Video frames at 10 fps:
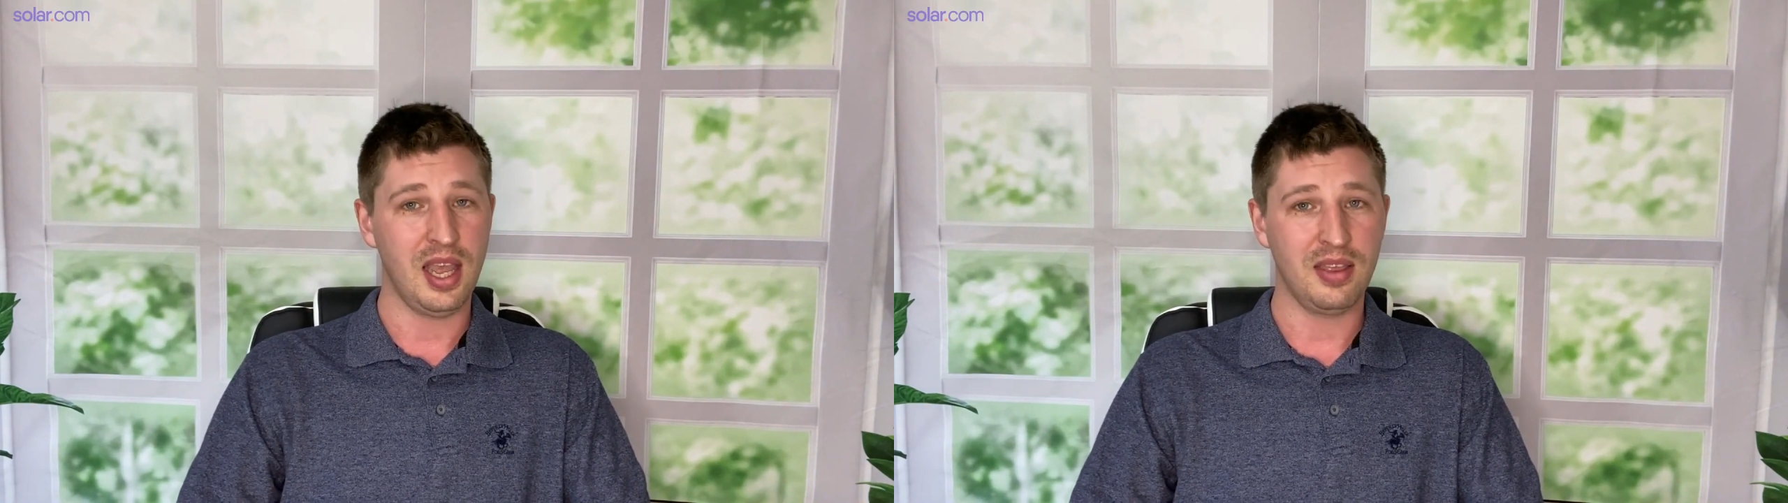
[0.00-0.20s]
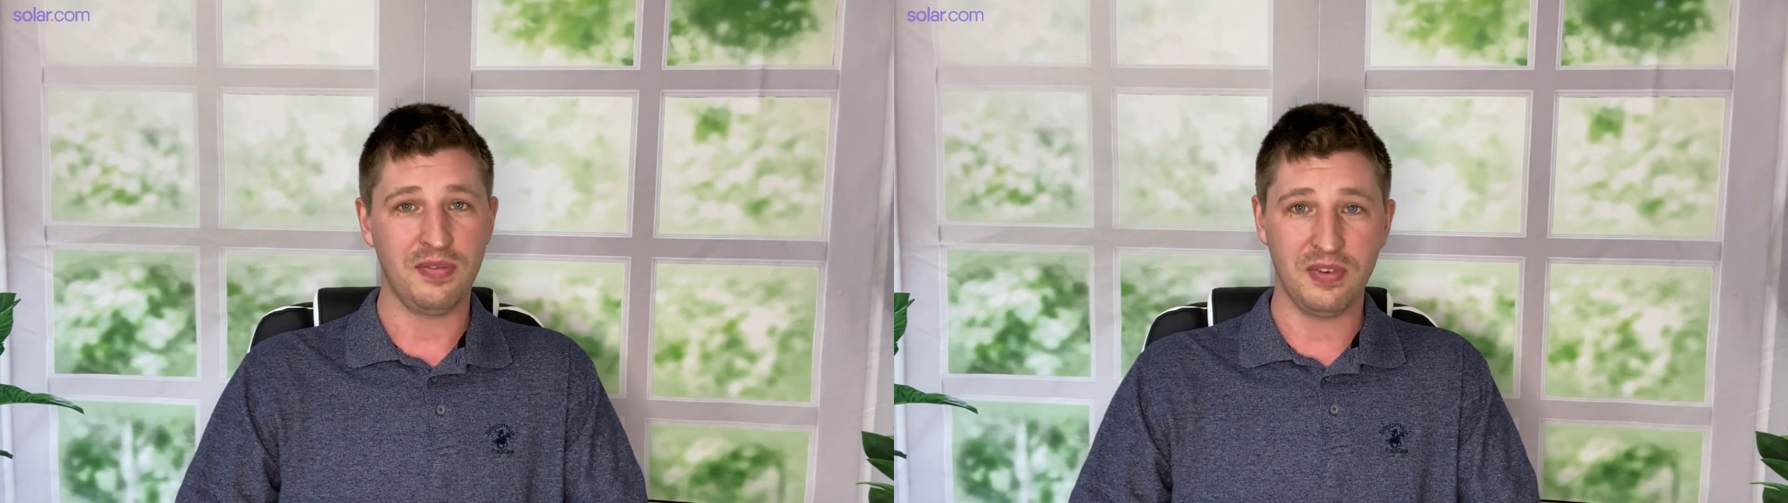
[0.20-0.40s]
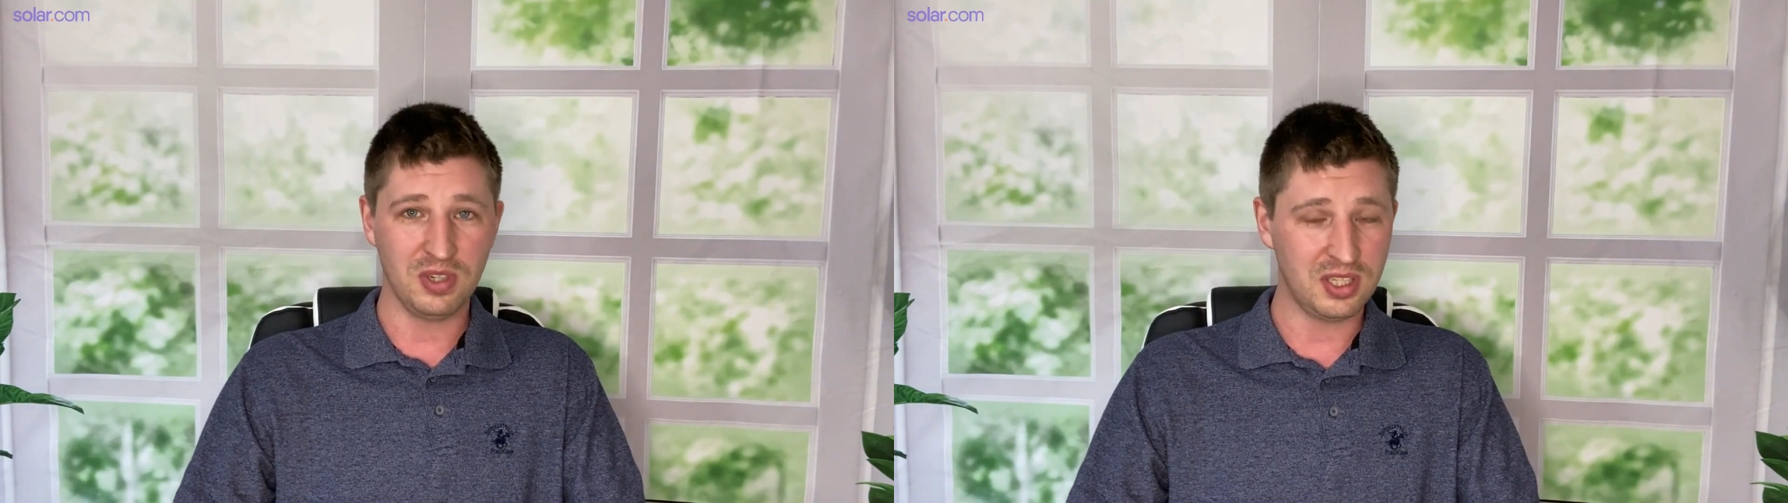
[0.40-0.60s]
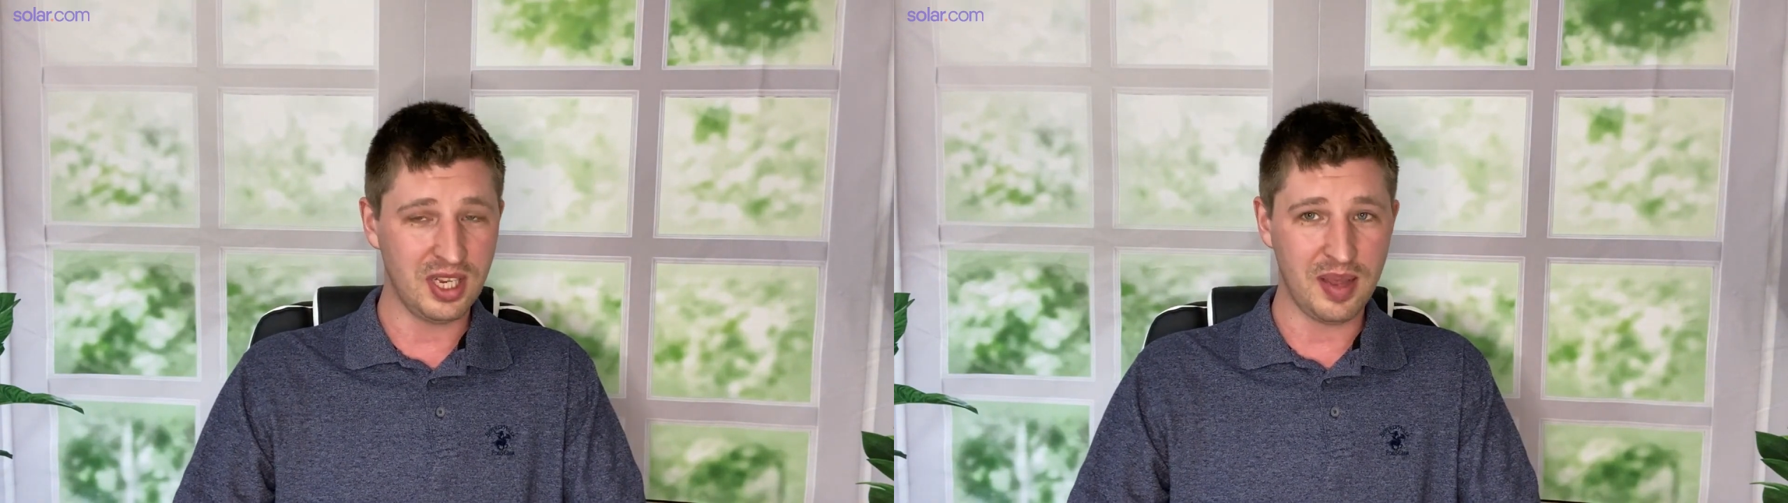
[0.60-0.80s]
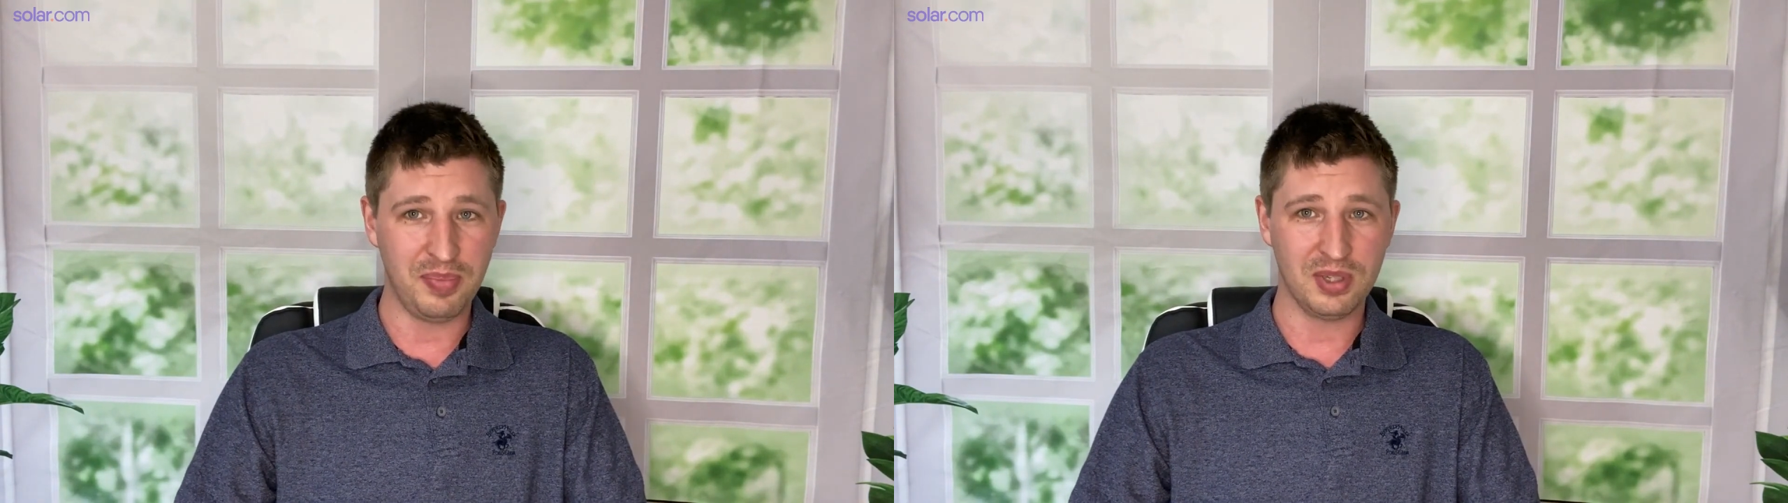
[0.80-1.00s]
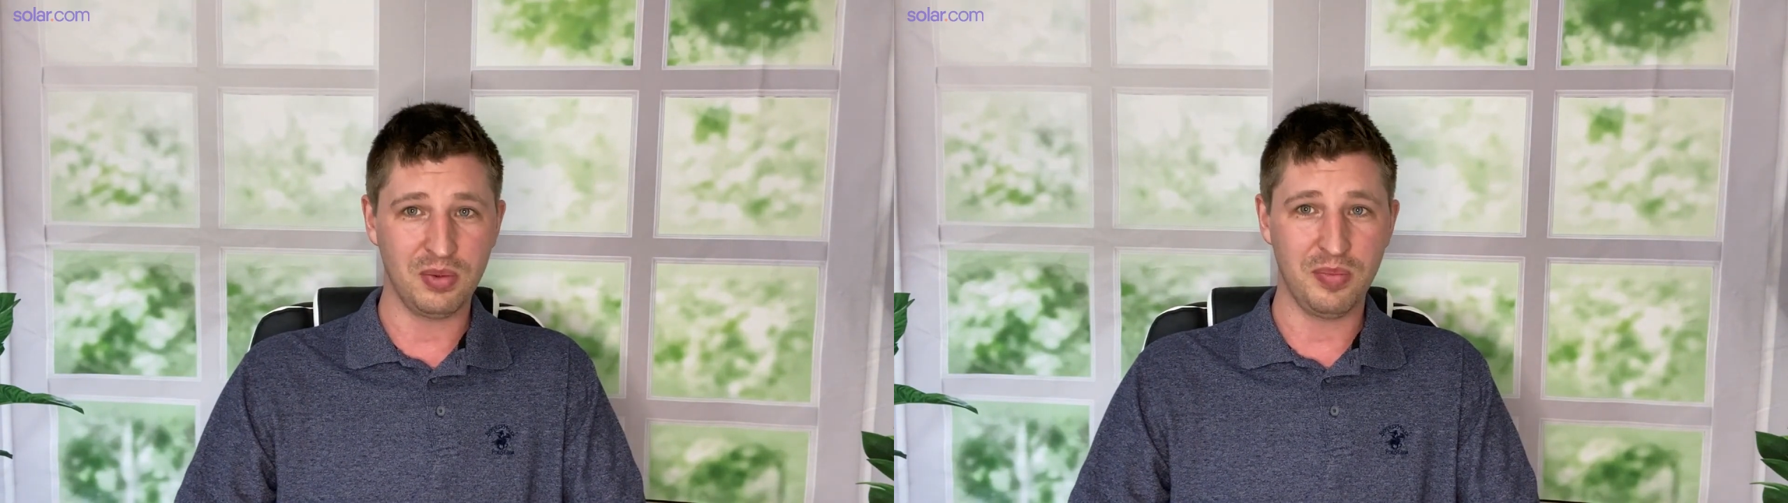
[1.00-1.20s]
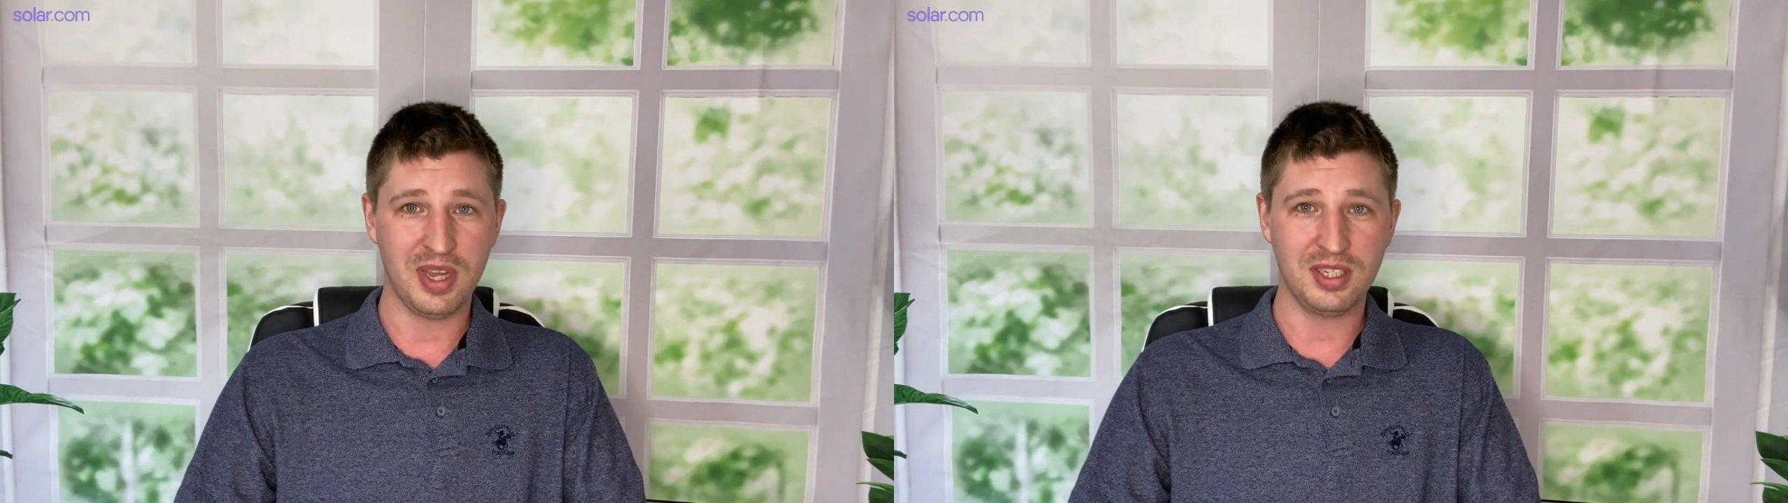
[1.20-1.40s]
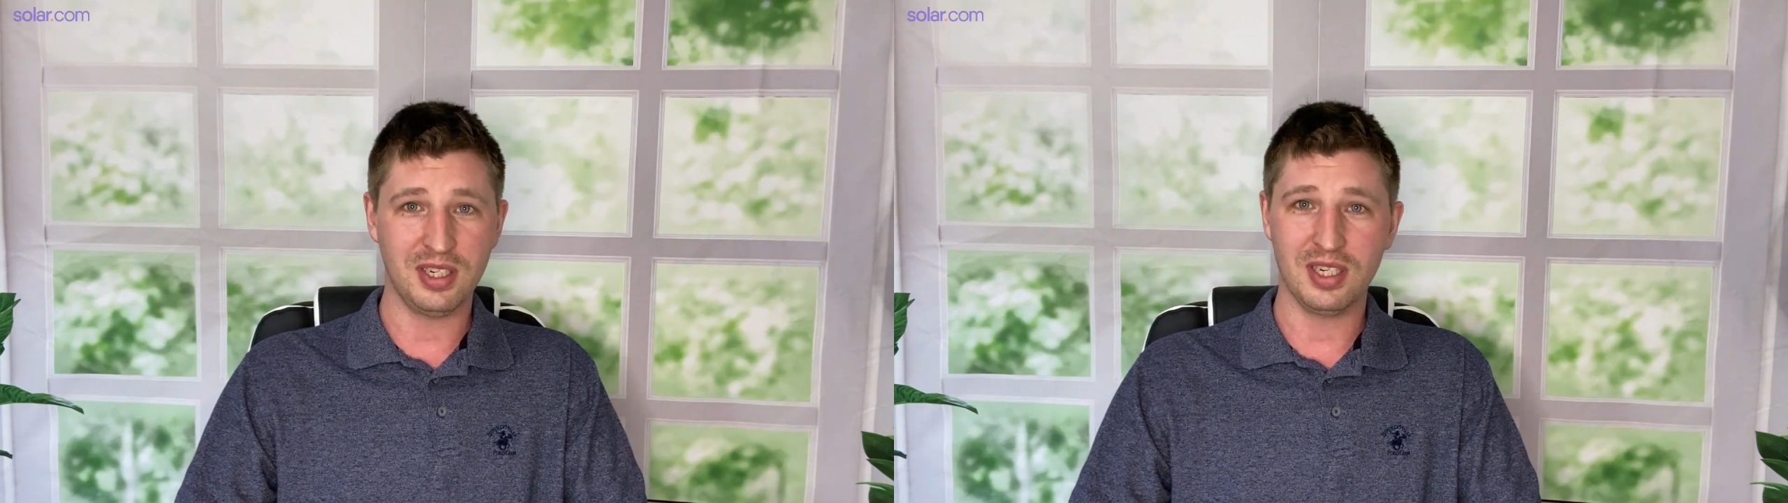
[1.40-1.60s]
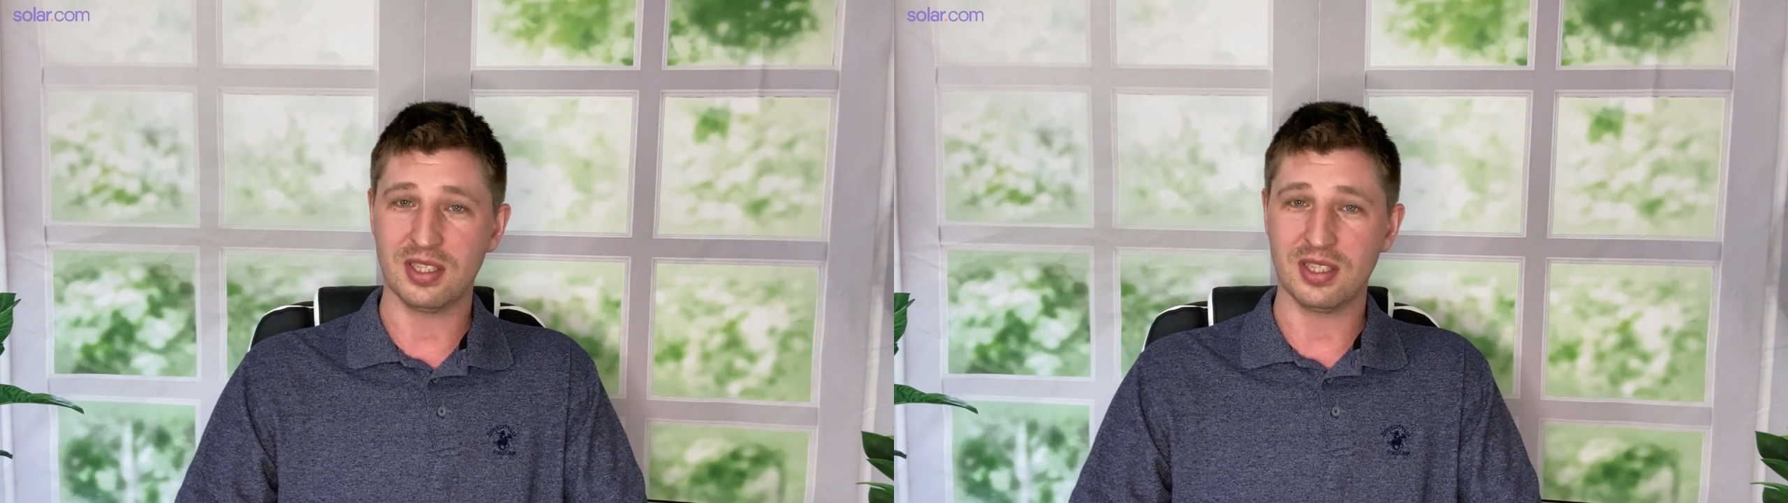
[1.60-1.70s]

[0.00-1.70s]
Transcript: And the first step, as we mentioned,